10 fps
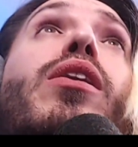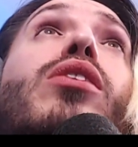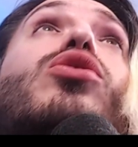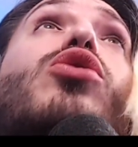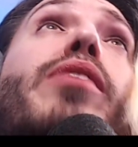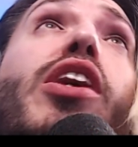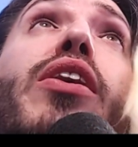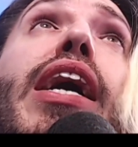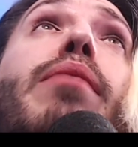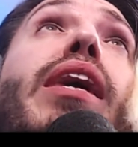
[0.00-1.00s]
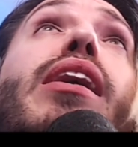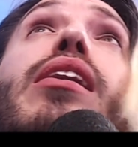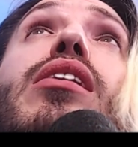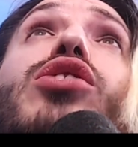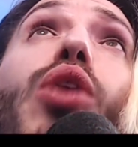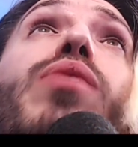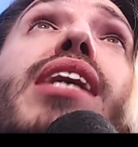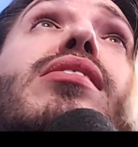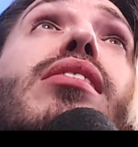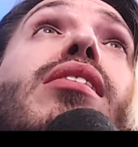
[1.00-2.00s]
Stop. Can you hear me? Don't
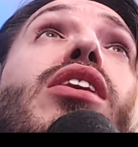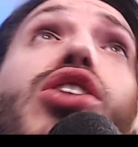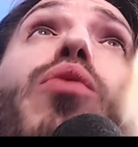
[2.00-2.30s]
listen. Don't